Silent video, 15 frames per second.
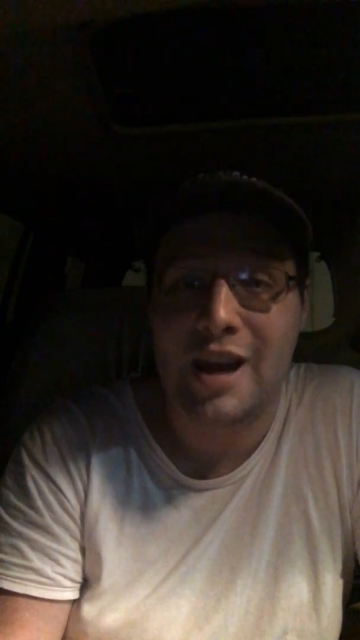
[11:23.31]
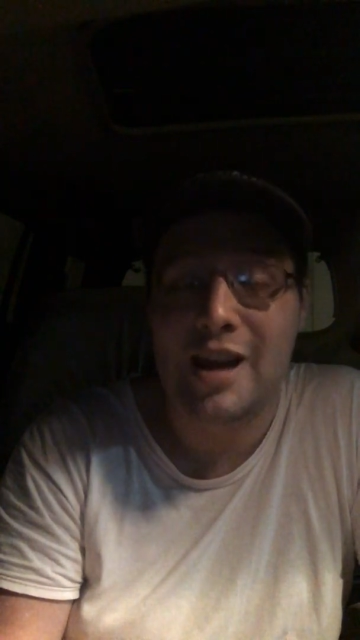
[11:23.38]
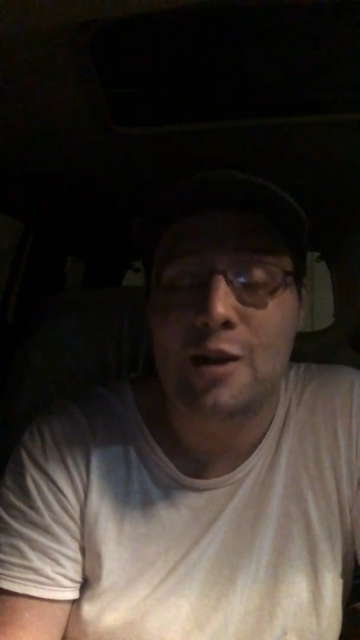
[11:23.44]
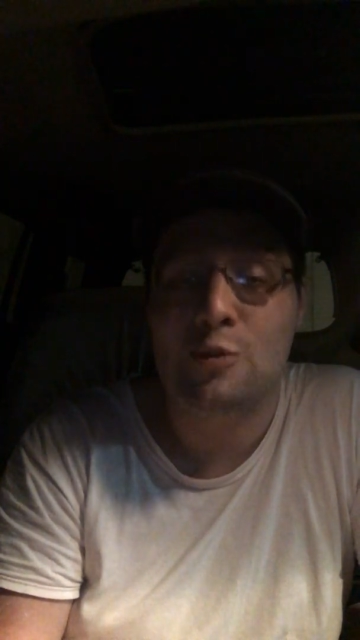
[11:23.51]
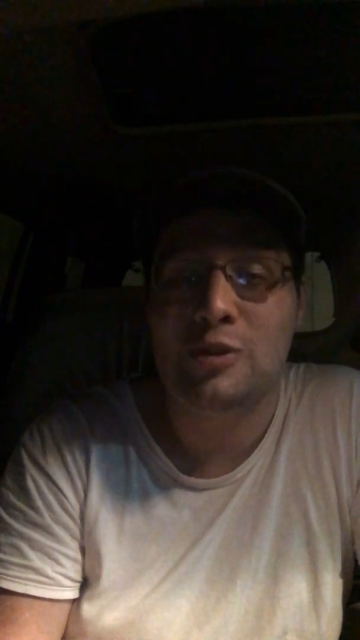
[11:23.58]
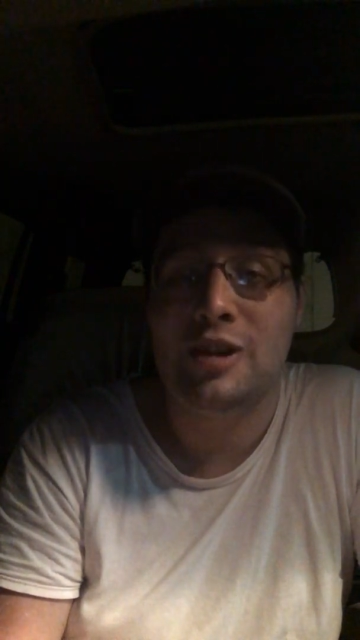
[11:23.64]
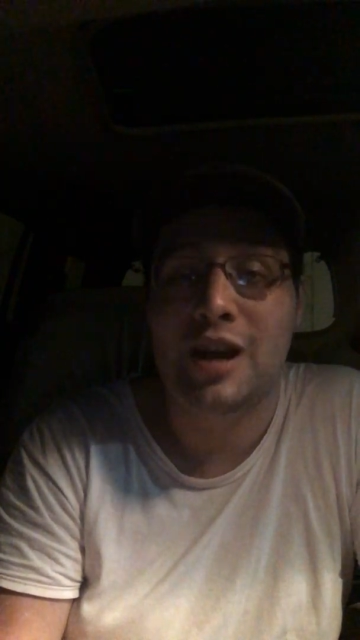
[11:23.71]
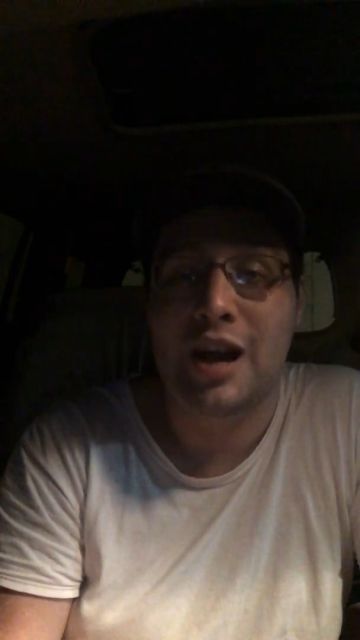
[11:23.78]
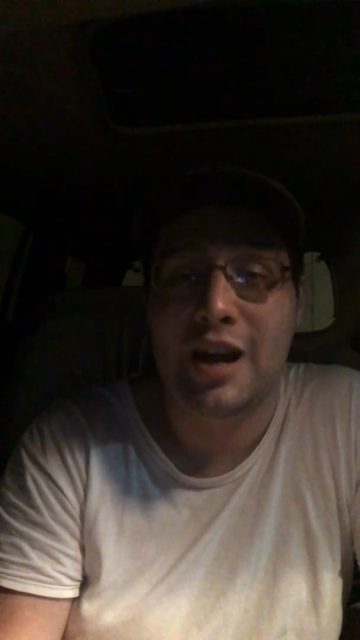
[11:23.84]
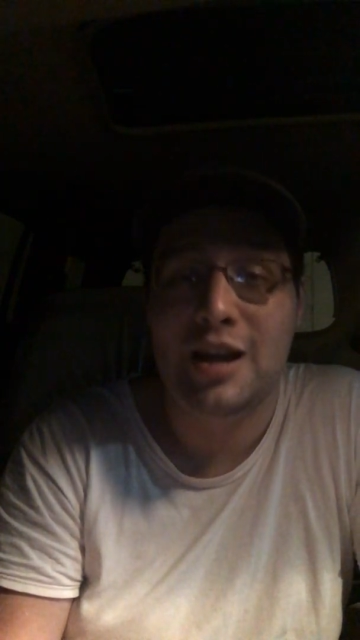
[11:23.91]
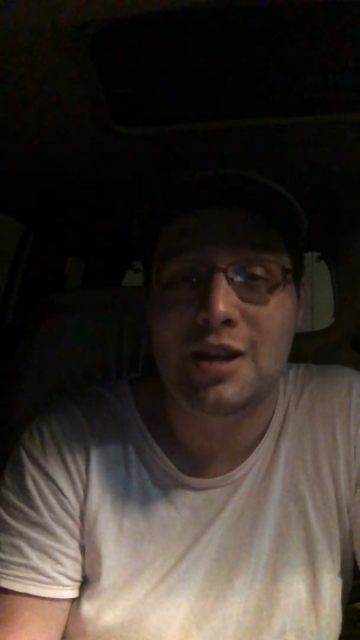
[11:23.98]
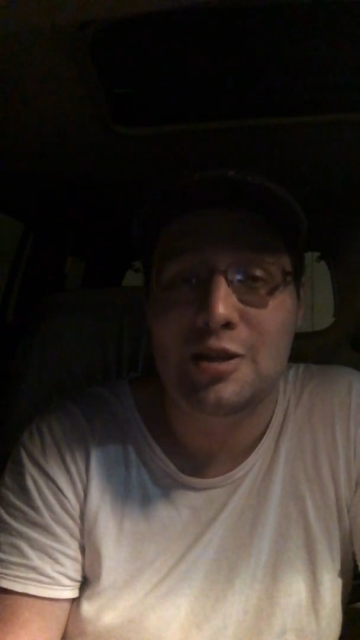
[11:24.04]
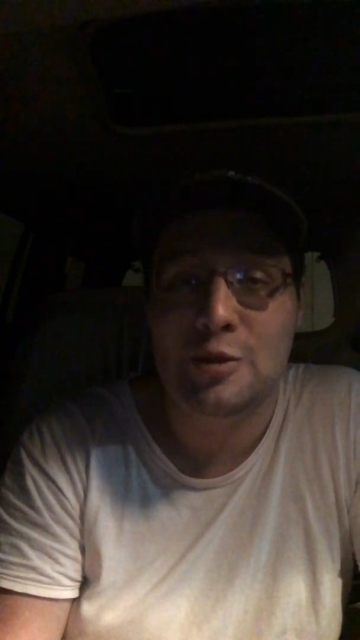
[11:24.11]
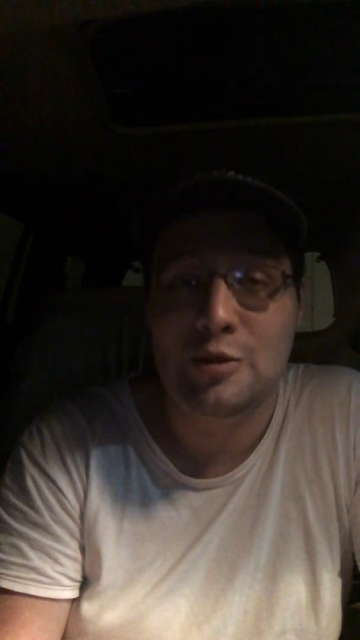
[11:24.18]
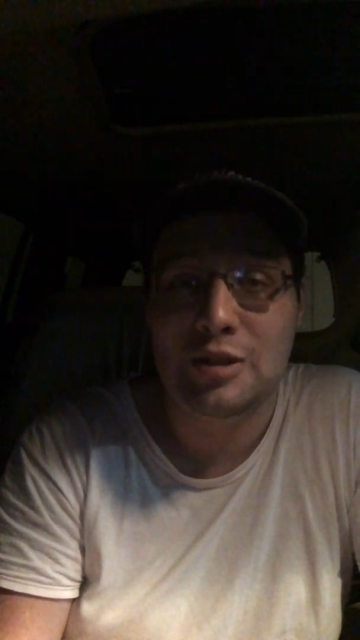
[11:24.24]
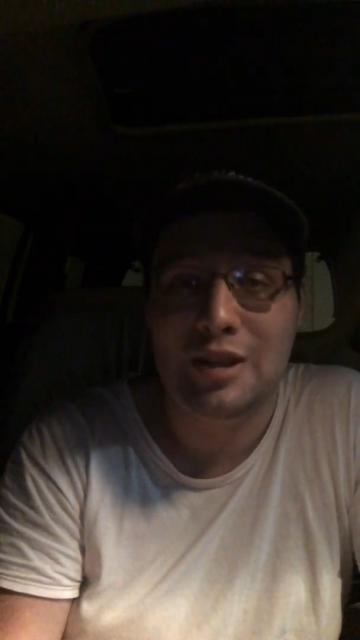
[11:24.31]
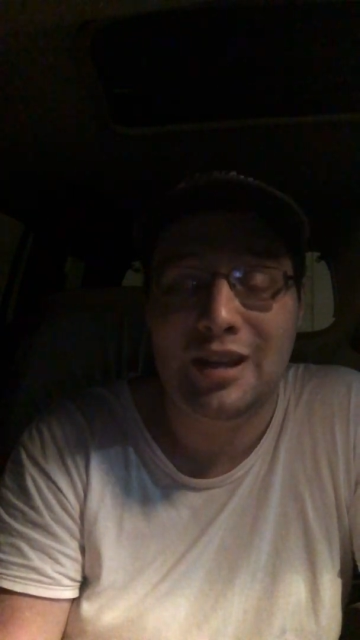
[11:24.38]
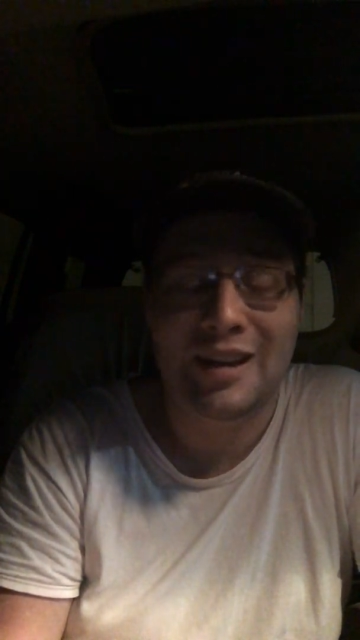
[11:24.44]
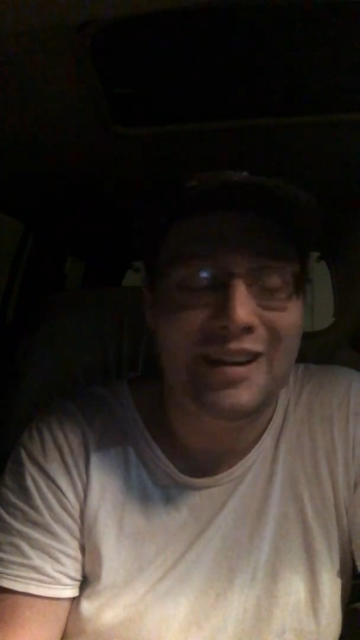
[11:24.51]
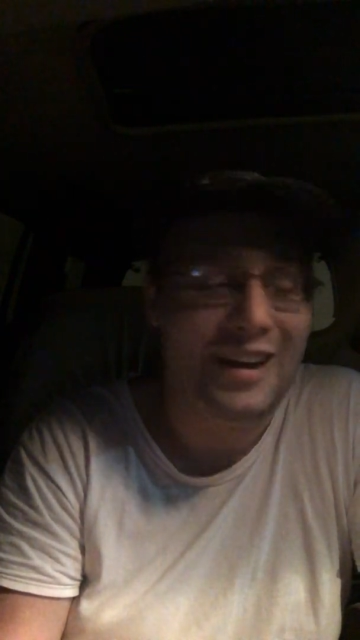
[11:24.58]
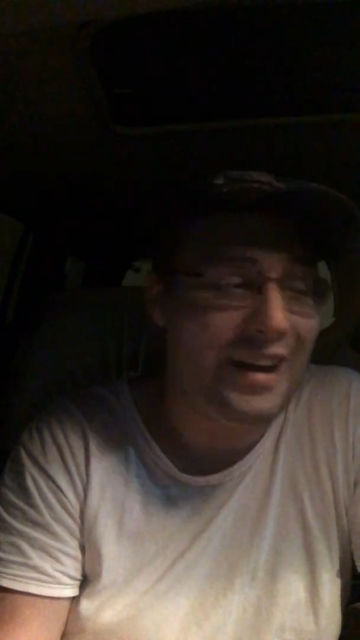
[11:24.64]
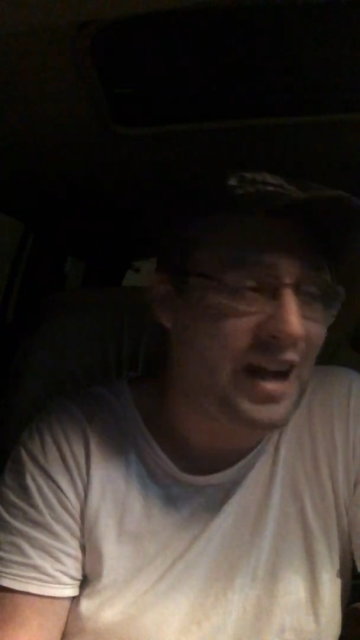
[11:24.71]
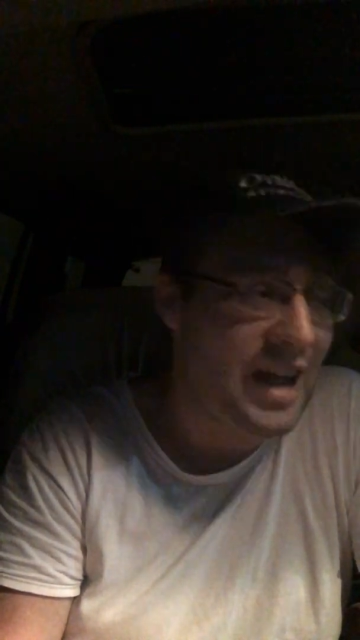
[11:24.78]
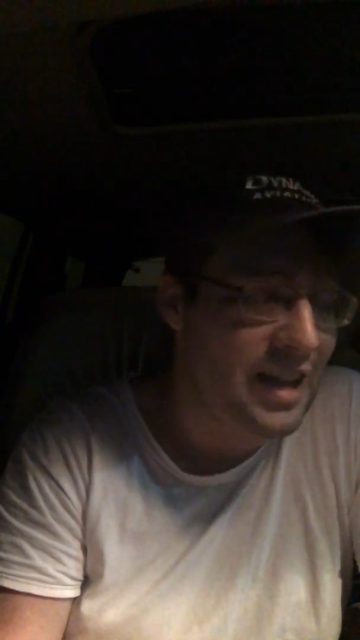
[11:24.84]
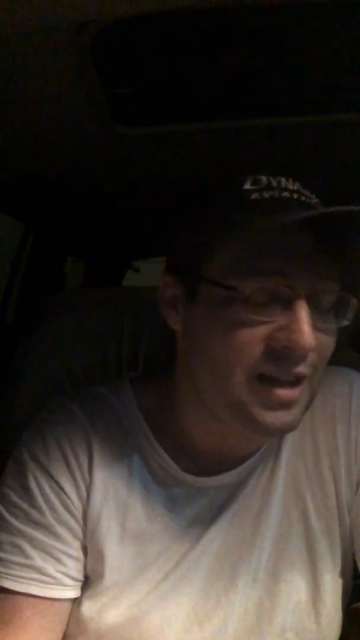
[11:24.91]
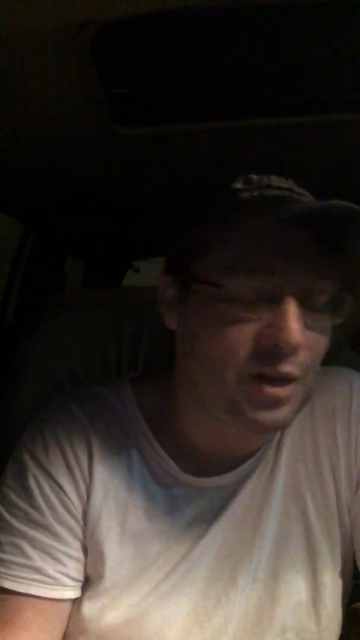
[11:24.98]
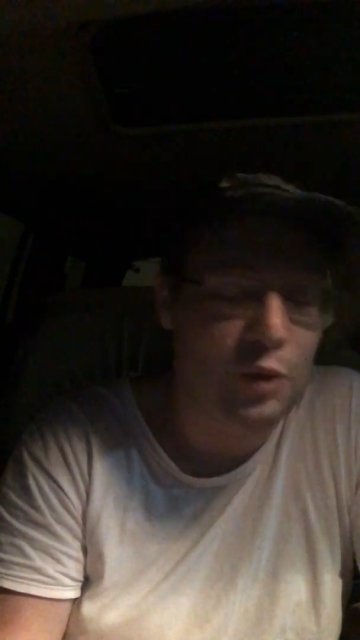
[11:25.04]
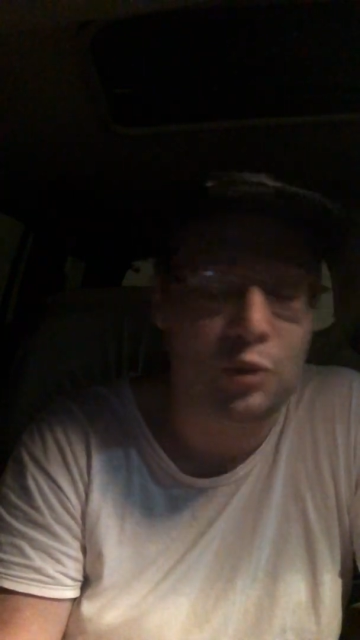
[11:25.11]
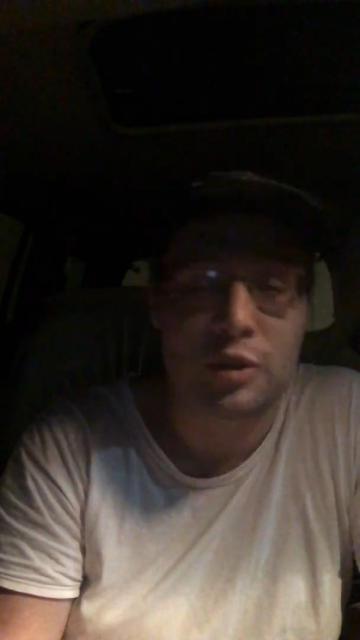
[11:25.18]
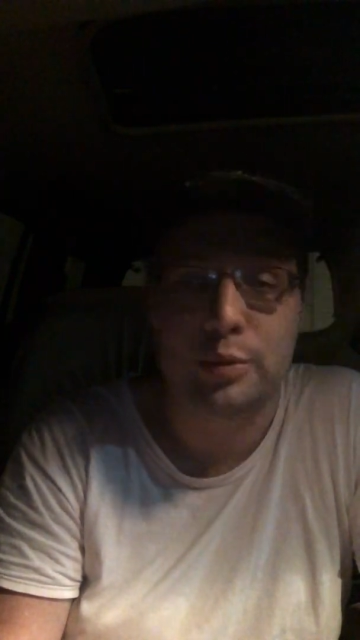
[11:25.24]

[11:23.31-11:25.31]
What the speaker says: only I can use it, and I can only